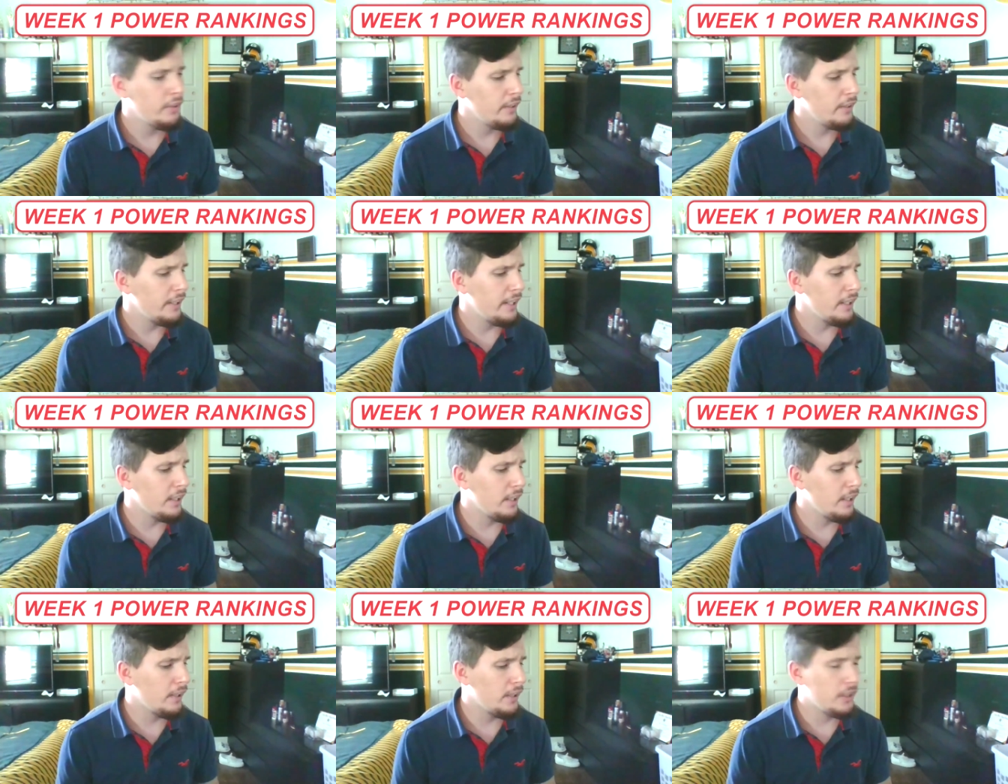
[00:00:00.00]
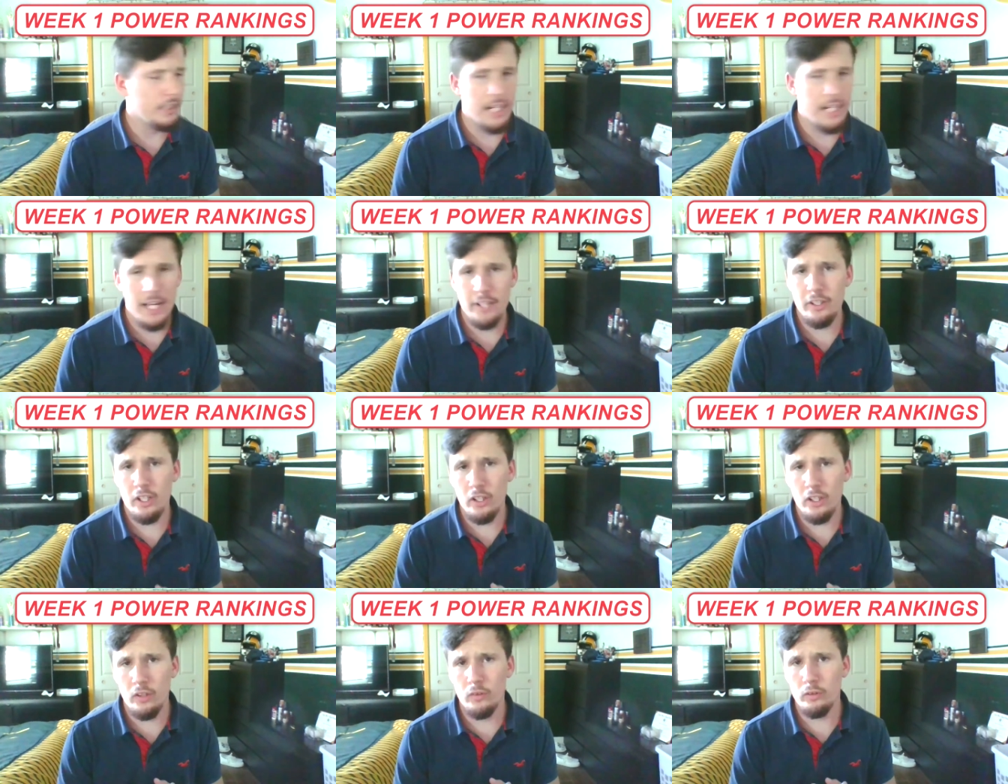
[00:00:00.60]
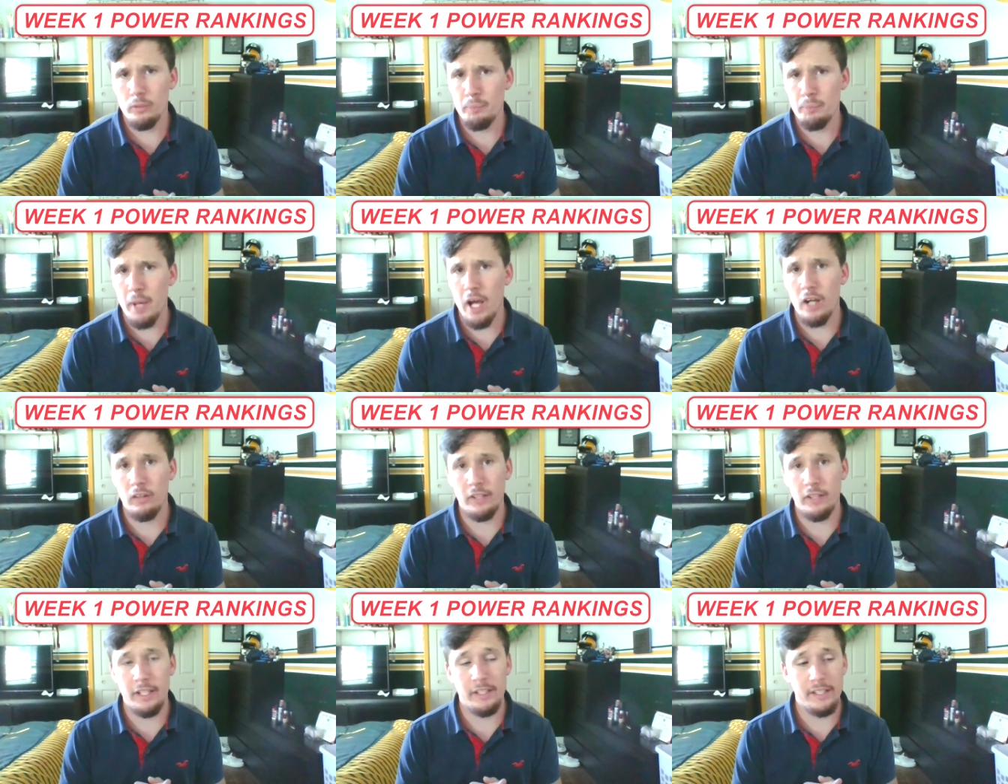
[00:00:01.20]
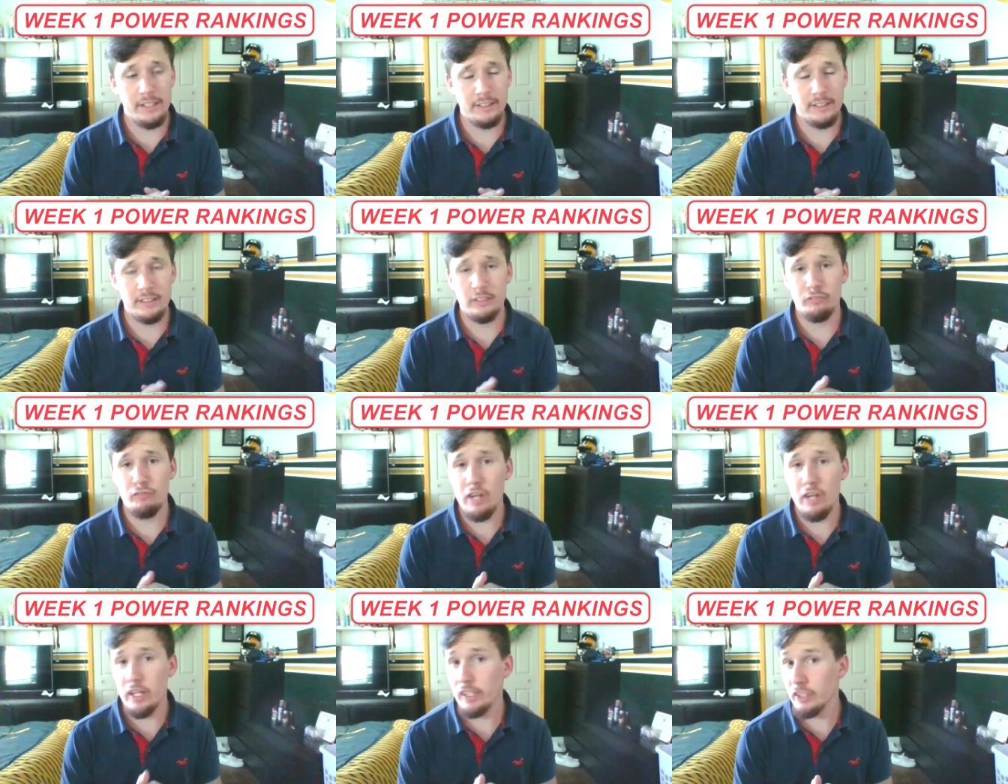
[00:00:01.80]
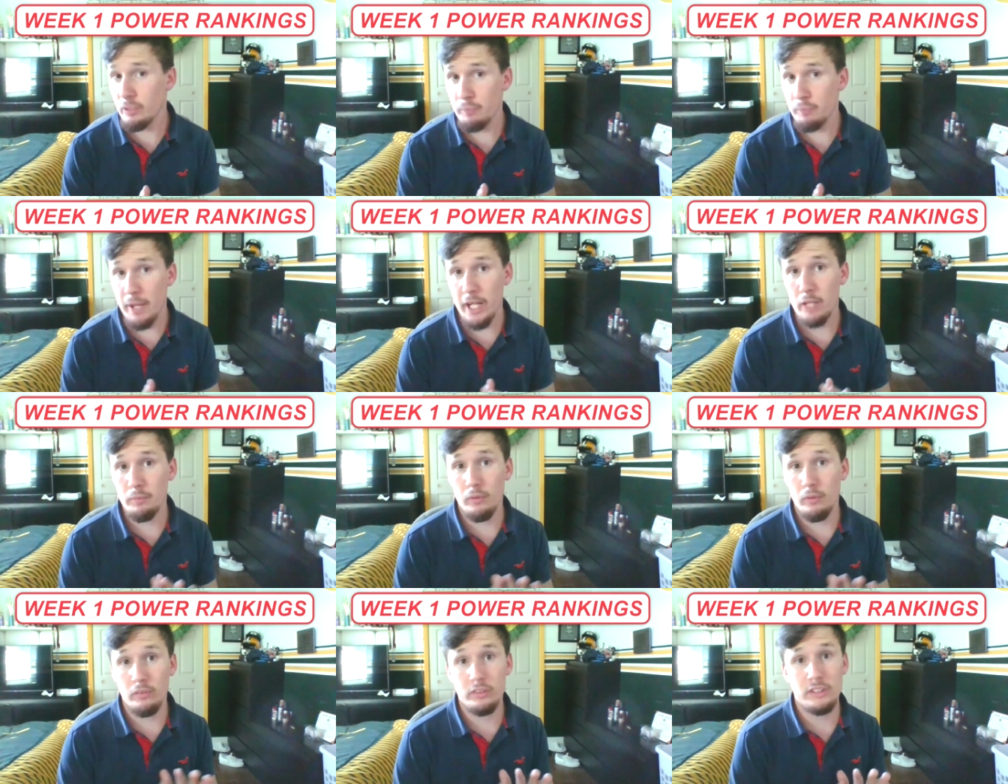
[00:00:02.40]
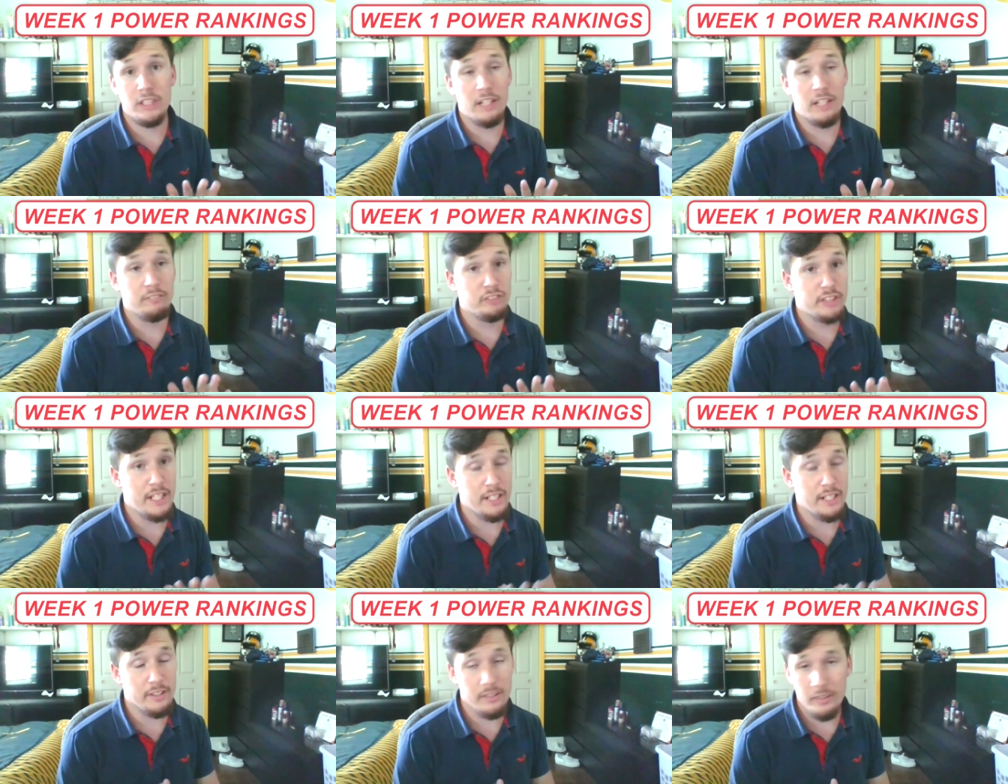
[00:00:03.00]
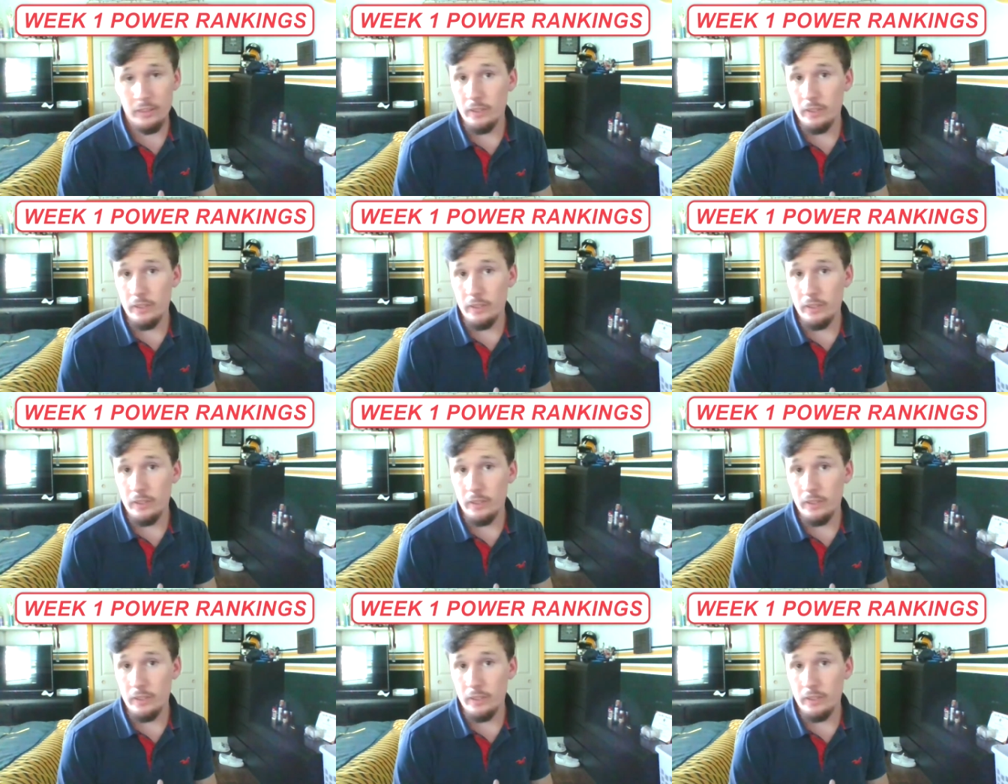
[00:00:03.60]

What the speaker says: And I know the power rankings is a very debatable subject.